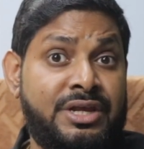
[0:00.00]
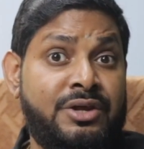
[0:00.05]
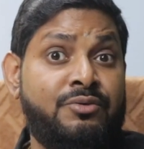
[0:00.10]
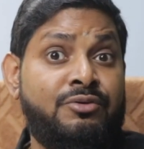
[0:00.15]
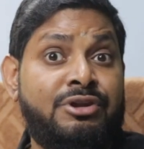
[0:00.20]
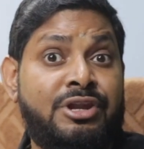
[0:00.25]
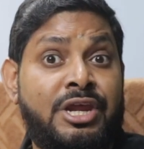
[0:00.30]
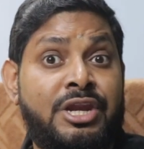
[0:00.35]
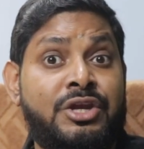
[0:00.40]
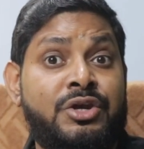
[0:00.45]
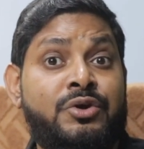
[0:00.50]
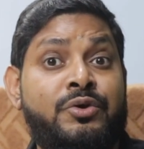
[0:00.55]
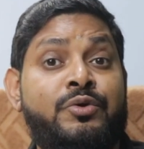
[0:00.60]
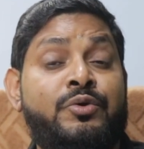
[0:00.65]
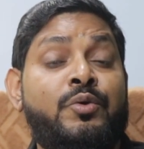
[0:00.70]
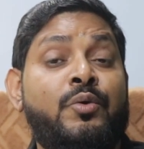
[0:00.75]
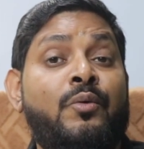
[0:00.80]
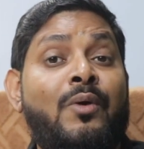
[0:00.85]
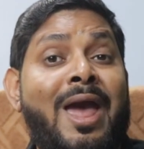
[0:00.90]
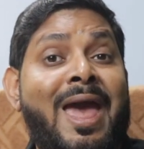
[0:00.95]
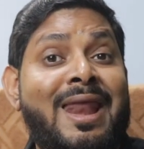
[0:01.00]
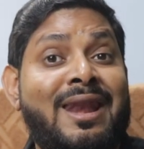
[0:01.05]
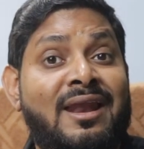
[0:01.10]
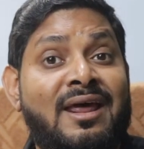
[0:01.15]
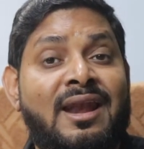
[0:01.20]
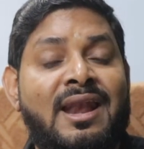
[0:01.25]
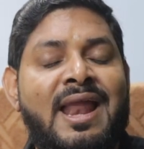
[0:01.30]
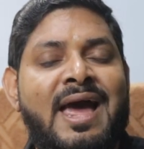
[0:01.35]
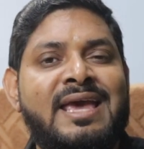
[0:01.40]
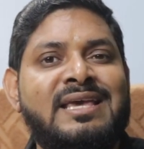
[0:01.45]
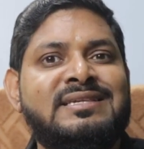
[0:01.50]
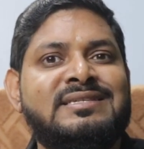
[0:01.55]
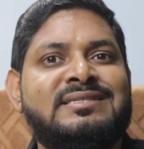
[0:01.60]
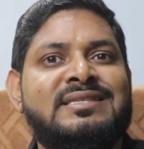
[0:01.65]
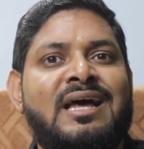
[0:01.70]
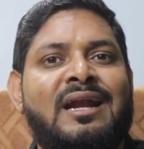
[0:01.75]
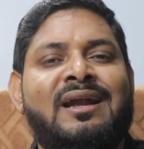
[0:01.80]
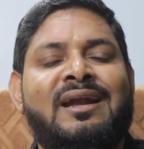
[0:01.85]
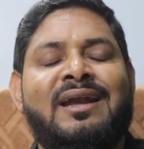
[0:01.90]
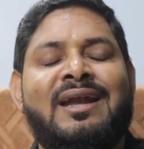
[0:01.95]
you need to analyze
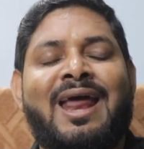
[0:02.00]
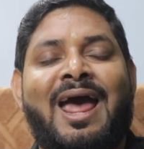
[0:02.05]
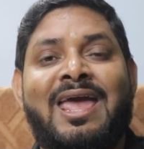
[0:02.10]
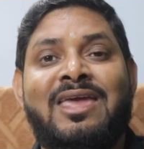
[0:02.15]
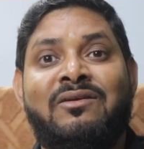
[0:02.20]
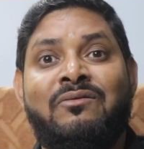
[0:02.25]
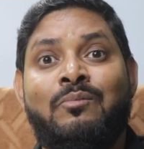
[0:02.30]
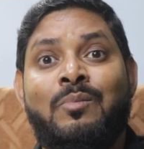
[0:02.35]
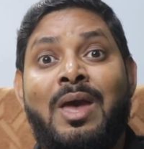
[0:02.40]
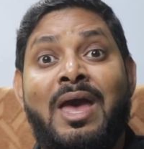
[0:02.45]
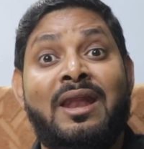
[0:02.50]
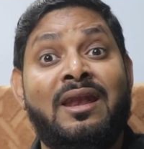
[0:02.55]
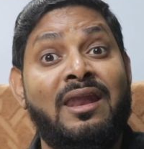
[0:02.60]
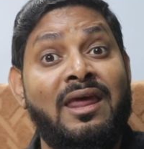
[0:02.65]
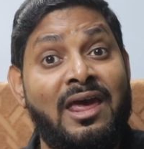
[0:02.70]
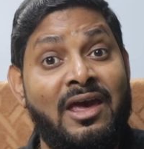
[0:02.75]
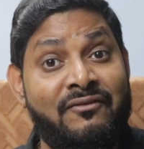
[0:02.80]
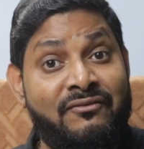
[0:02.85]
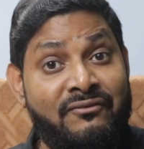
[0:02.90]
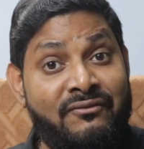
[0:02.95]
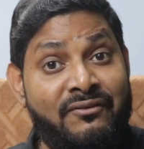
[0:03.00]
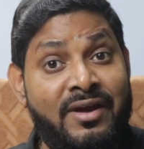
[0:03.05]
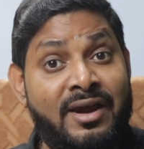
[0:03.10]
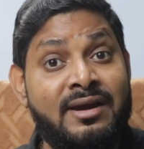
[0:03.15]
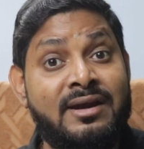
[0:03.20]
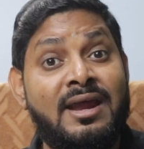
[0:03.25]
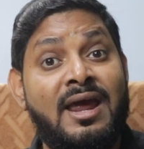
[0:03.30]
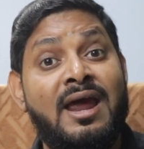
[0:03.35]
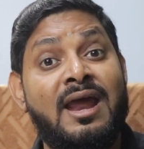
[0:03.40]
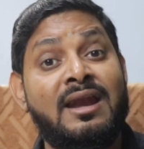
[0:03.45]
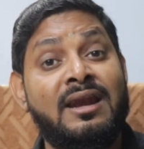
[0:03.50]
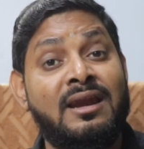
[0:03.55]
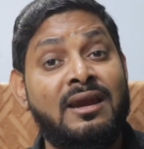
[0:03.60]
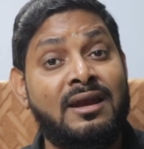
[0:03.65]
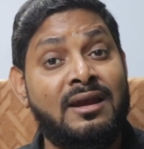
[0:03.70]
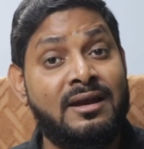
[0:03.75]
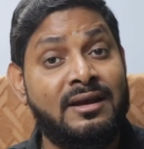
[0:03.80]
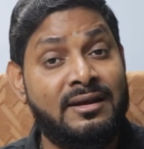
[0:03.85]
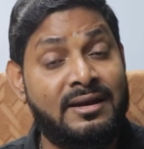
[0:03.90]
the time and effect and